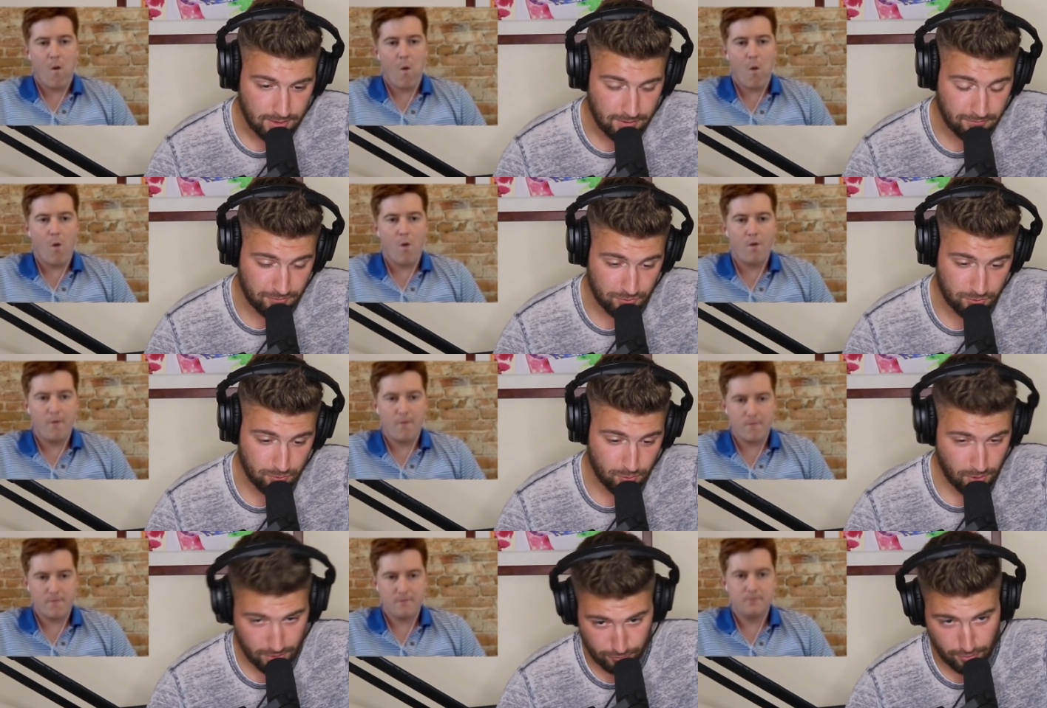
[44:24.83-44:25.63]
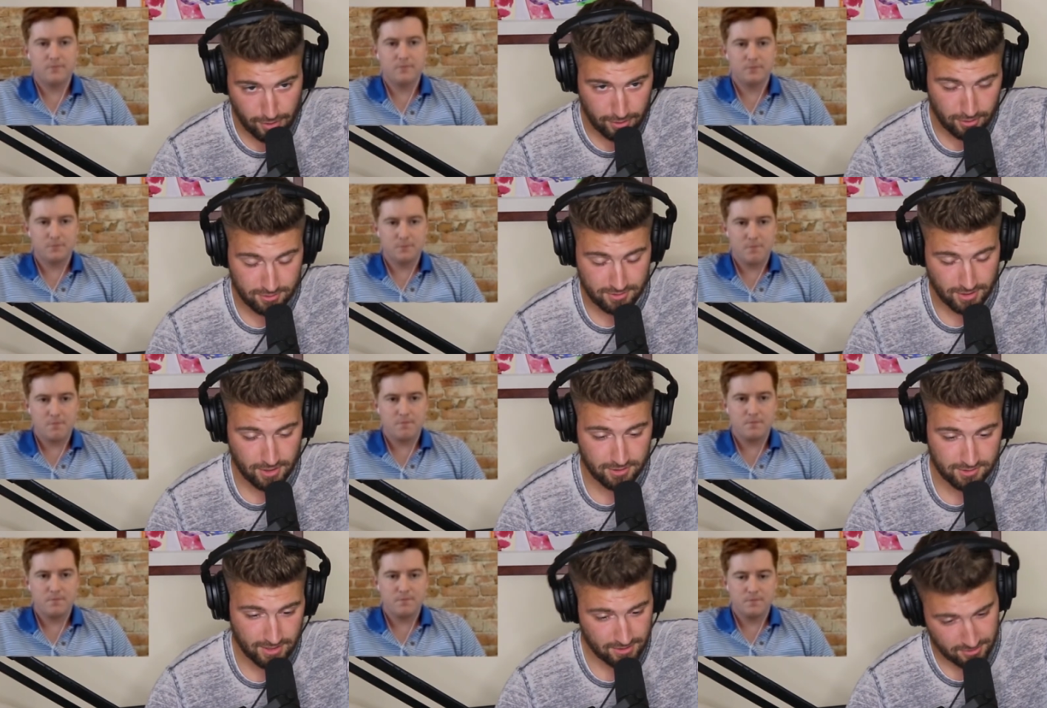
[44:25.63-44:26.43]
Speaker 1: If you want to run it on
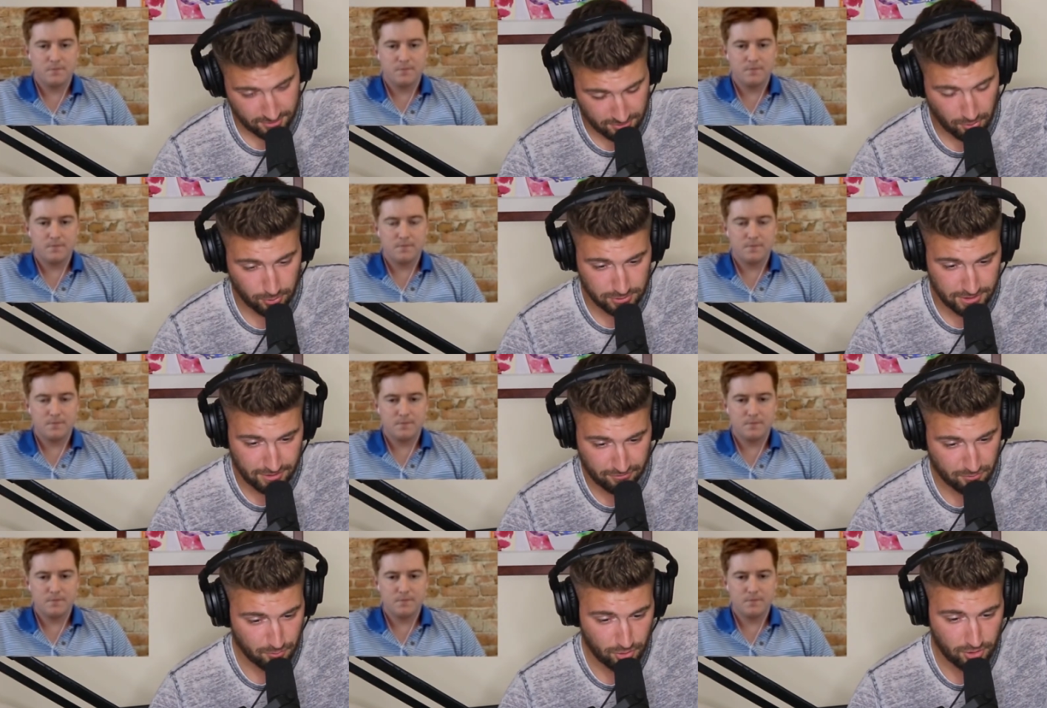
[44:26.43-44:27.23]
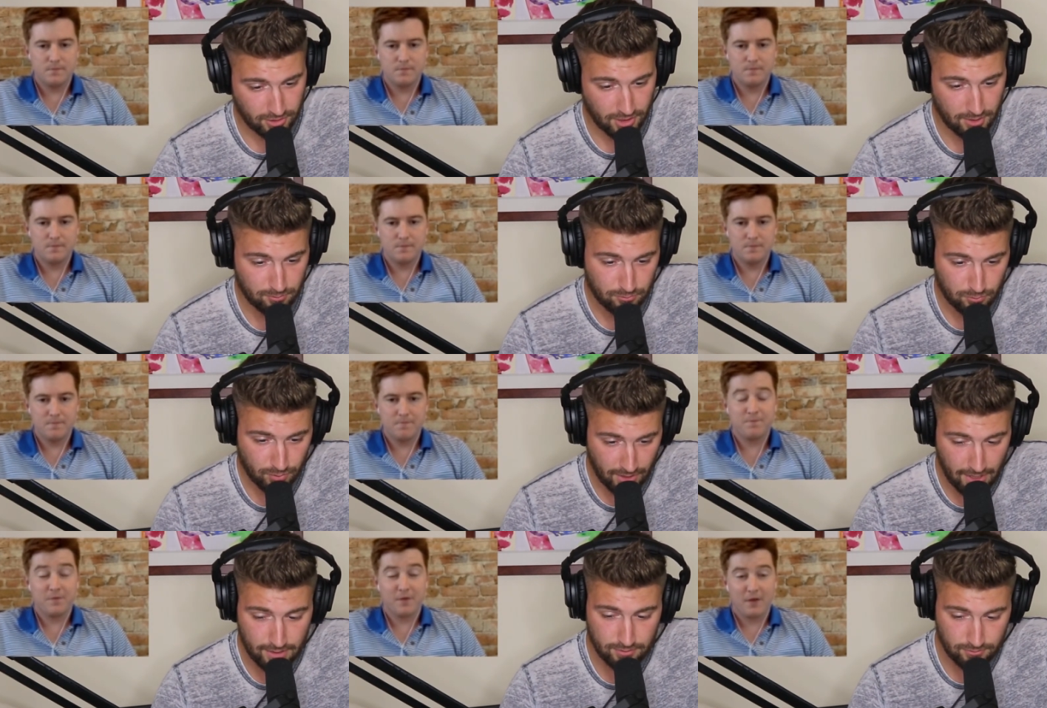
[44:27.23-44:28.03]
sales, that's a totally different ballgame.
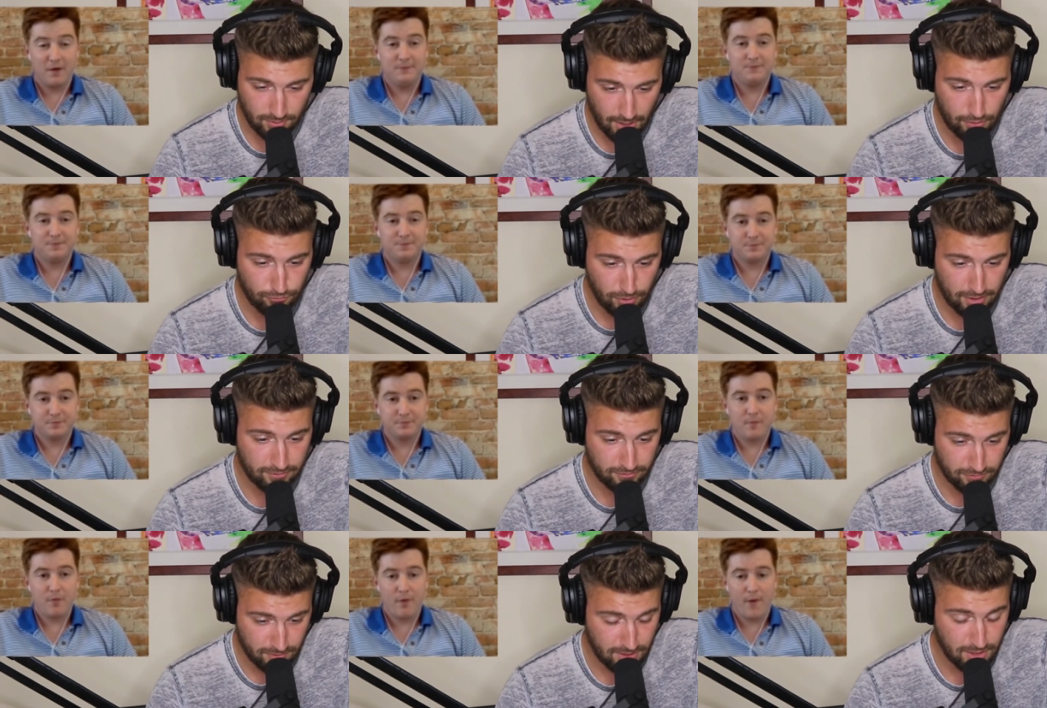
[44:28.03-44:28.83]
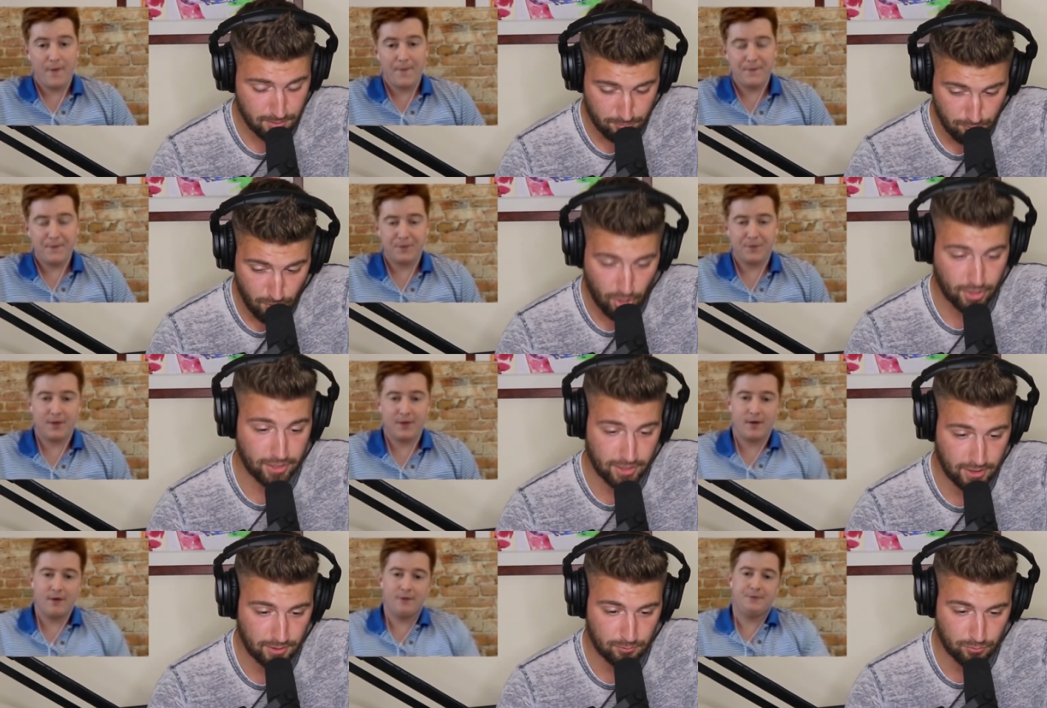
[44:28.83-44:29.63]
But I, I run it for in a
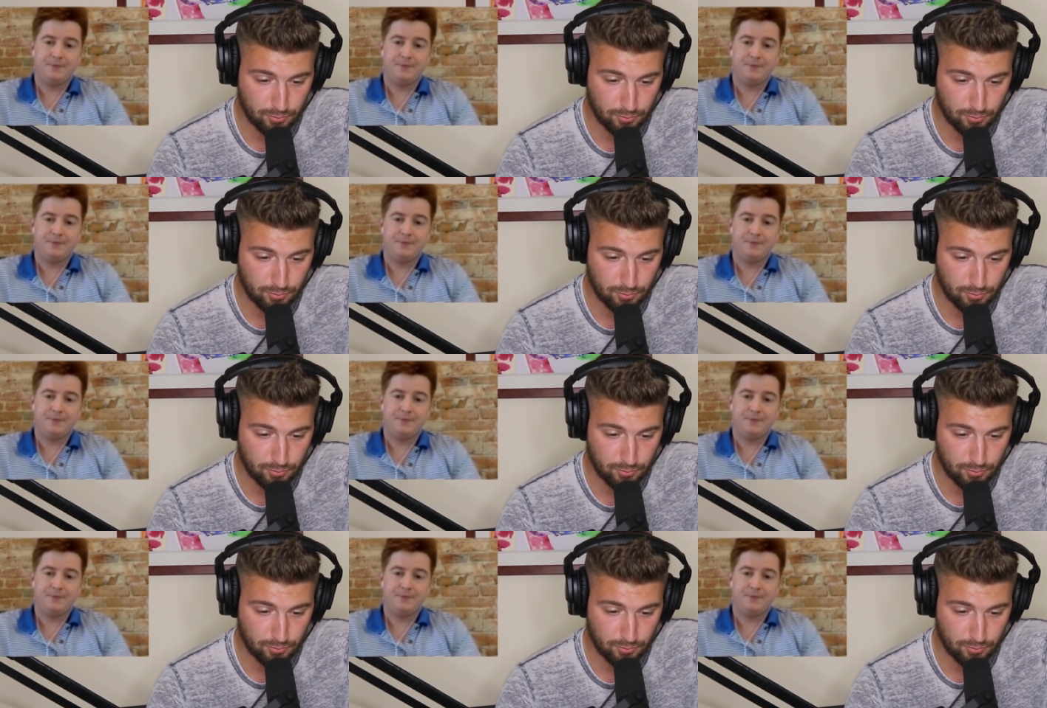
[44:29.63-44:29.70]
marketing